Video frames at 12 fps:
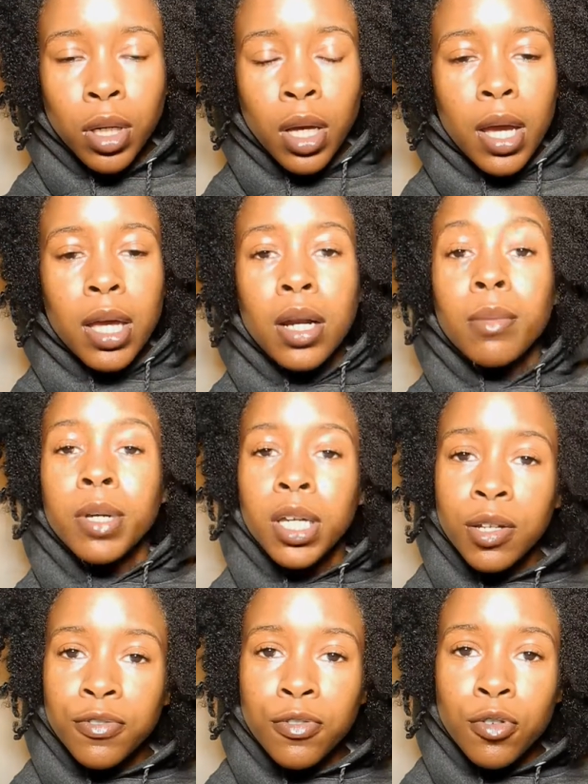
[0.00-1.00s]
and I'm
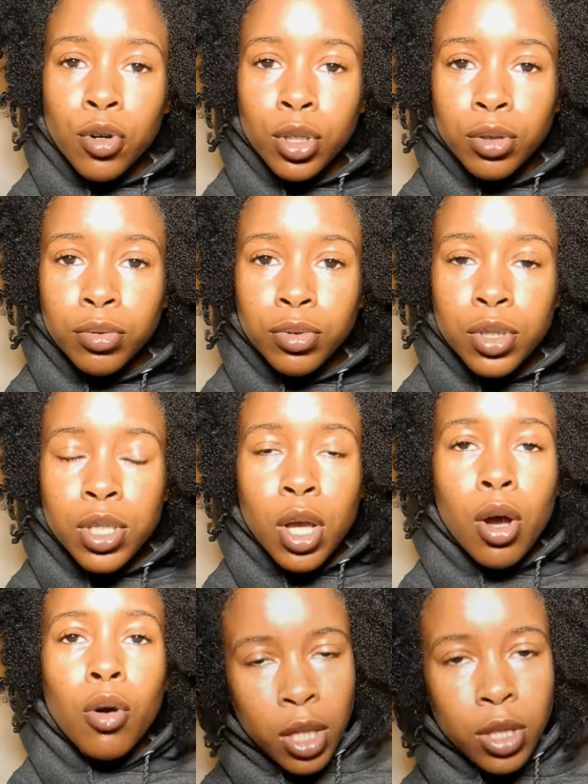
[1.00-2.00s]
here for you.
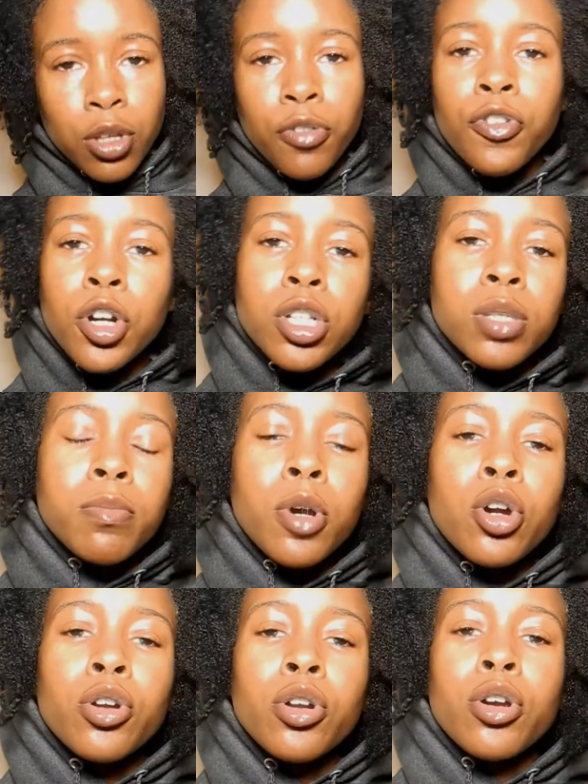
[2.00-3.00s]
So, the first
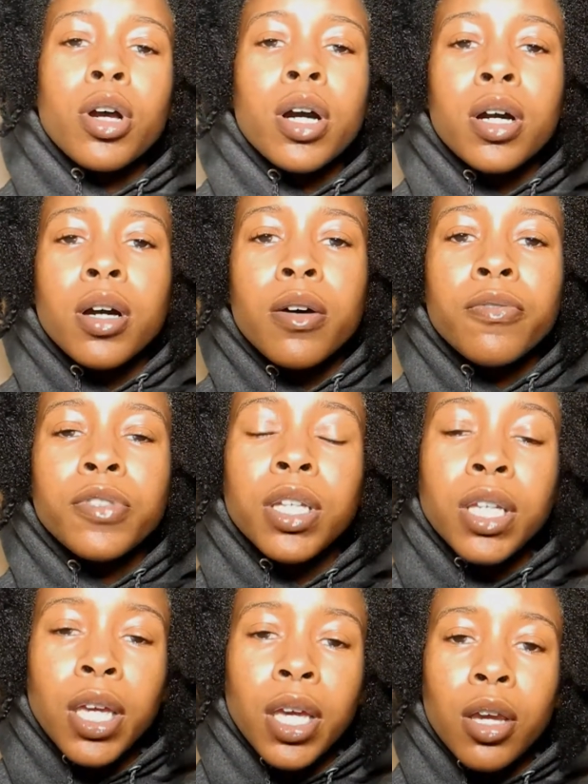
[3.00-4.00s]
murder of the
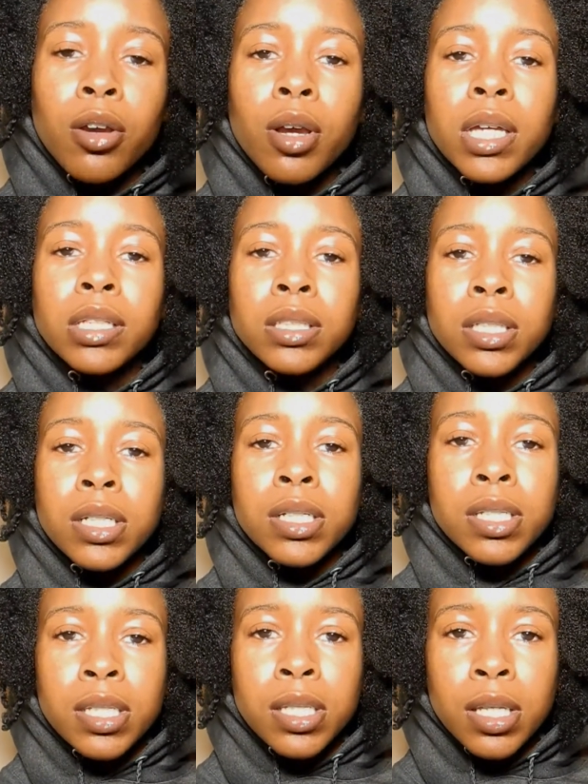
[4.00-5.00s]
year in
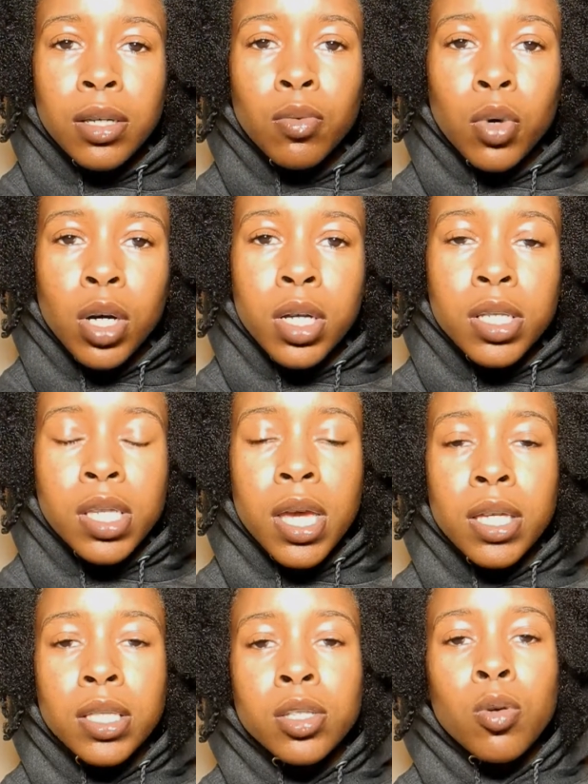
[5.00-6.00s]
DC was
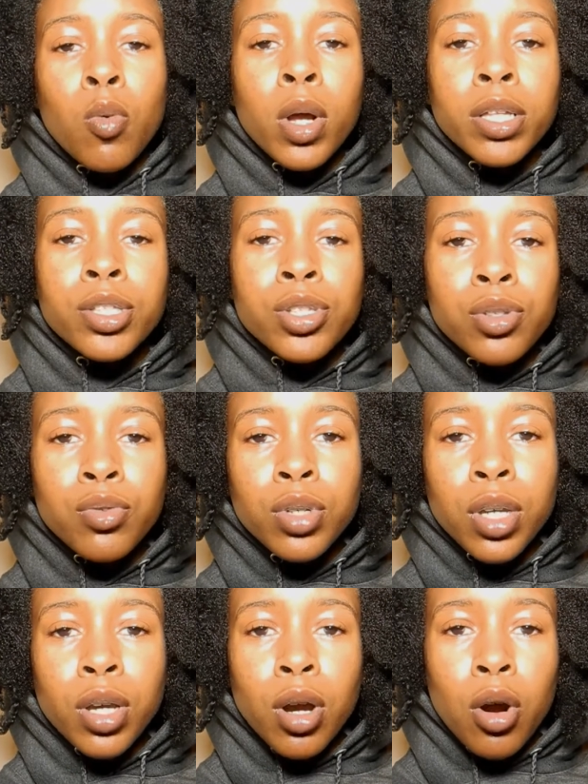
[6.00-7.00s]
a
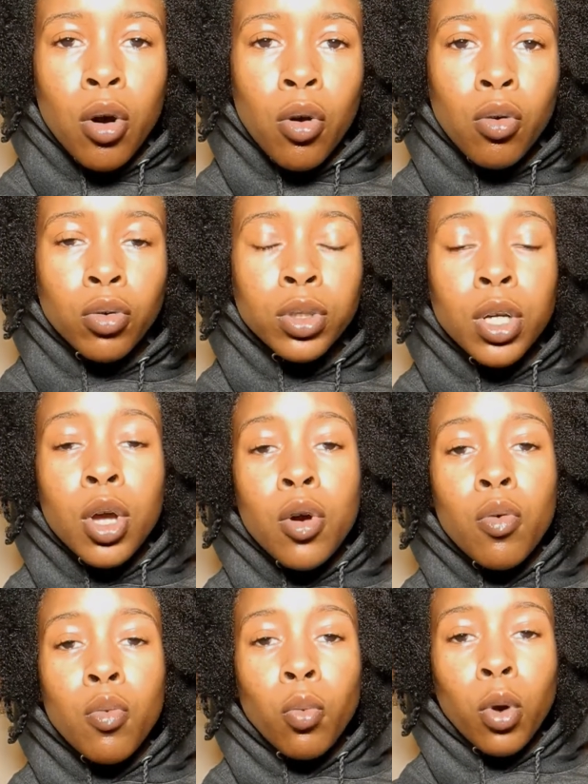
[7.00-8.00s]
22-year-old
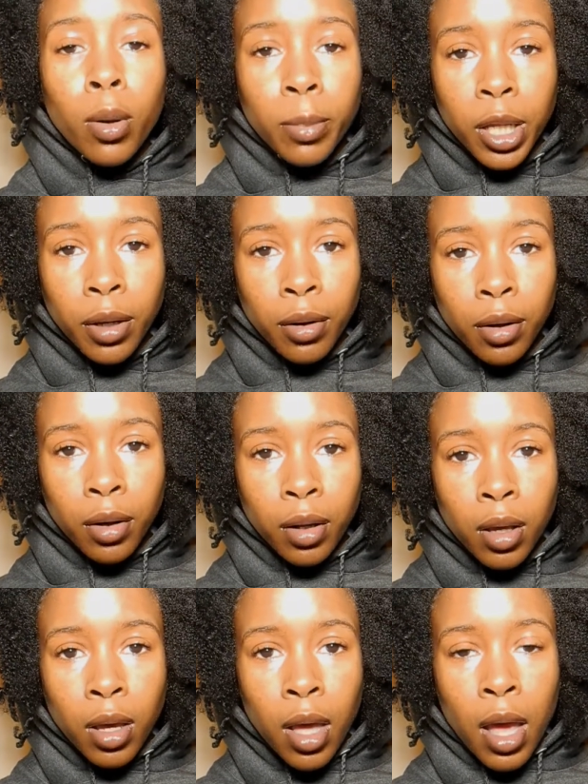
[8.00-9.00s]
woman.
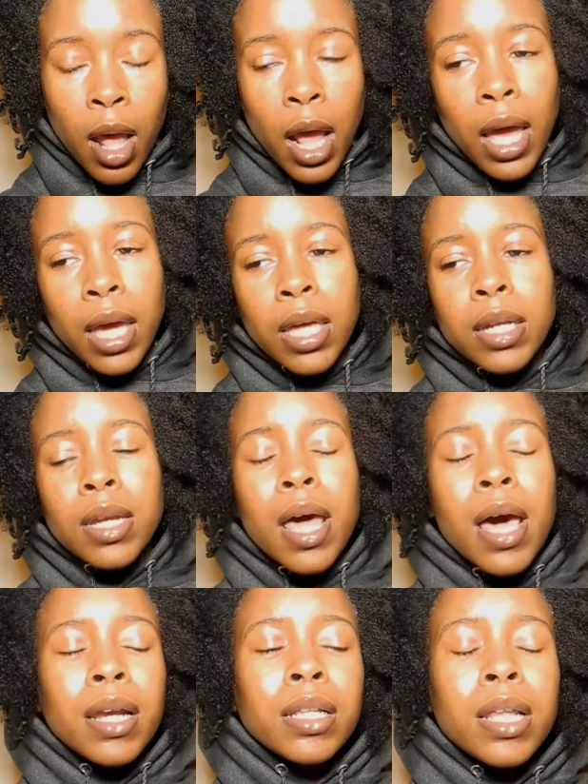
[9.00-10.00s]
And
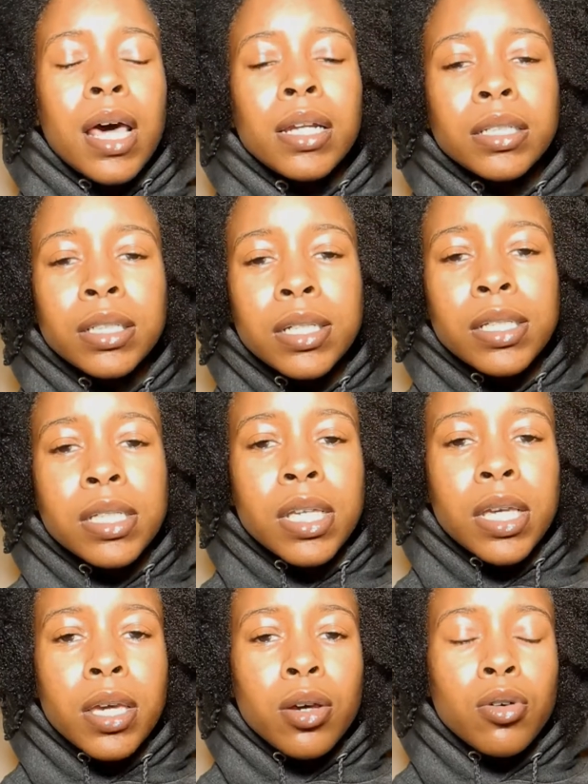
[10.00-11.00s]
not a lot of
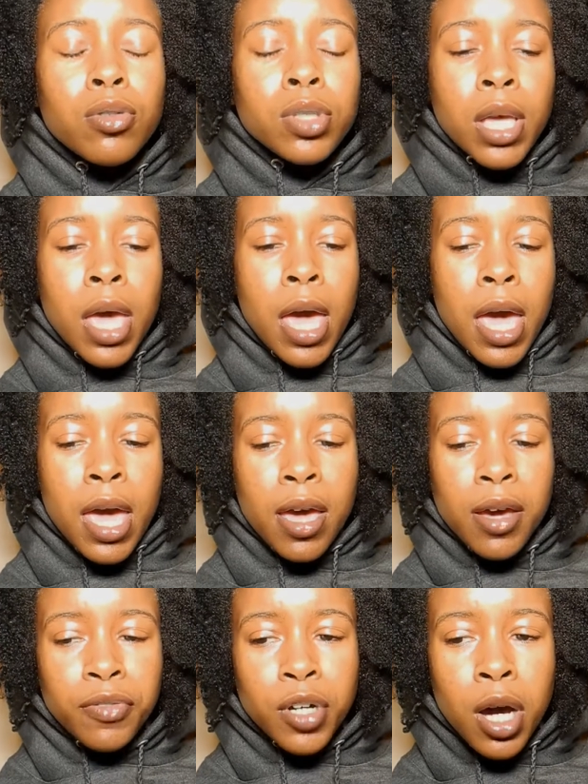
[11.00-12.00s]
details
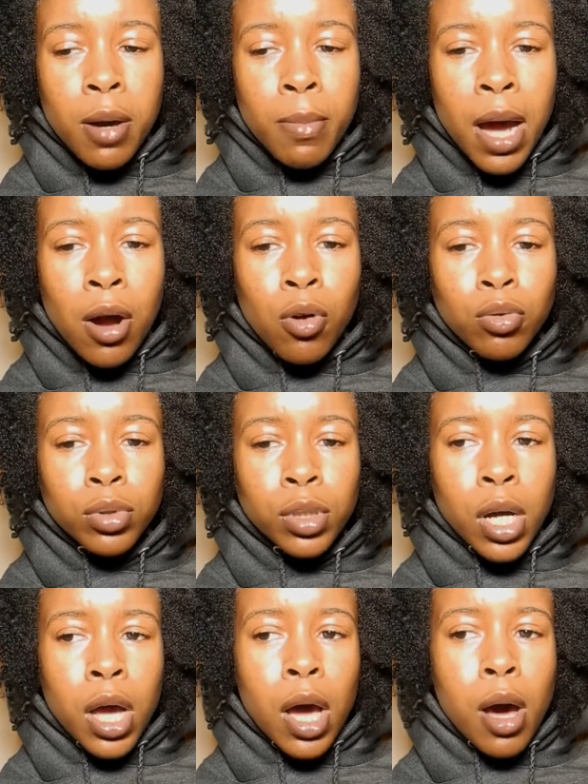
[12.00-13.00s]
have come out
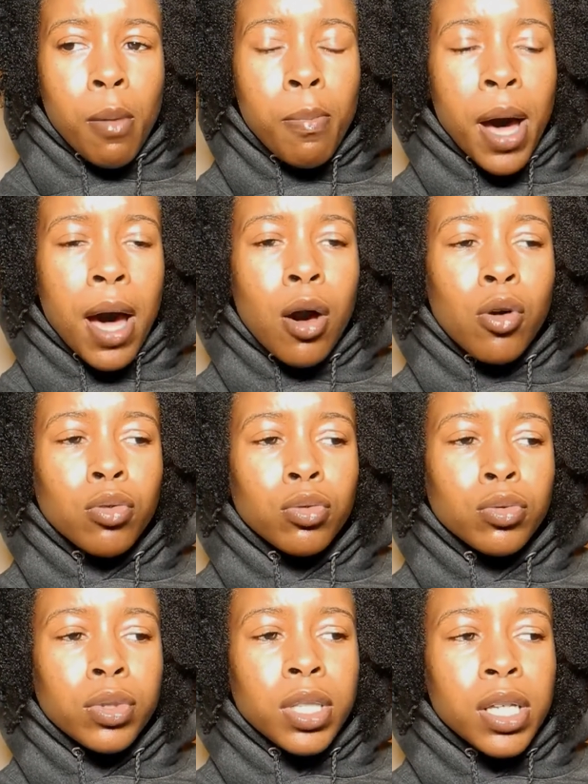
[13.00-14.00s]

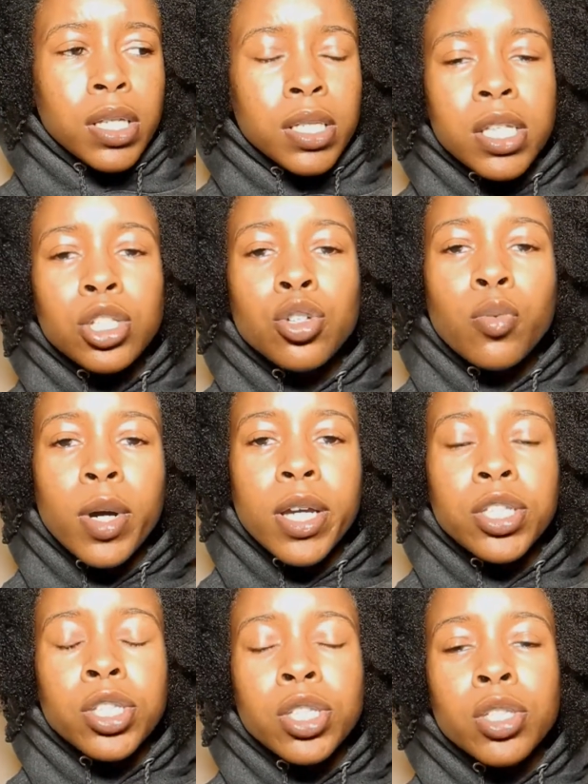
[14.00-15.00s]
about the
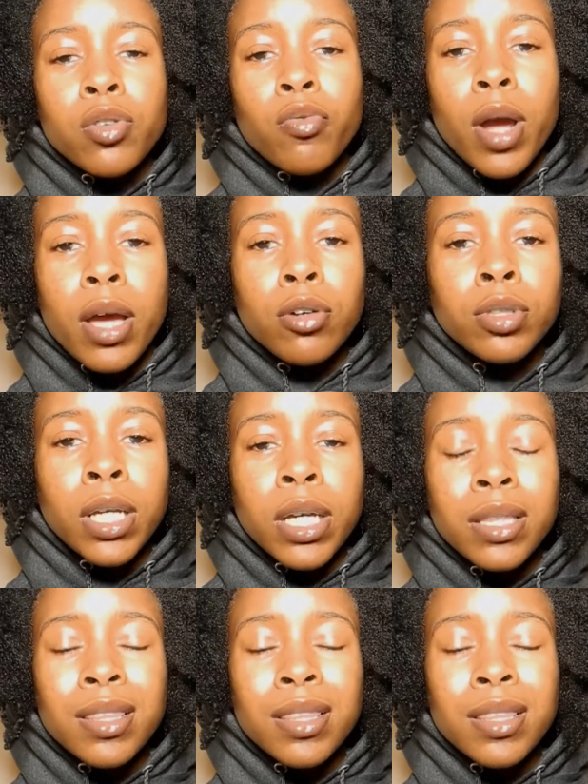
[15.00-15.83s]
situation surrounding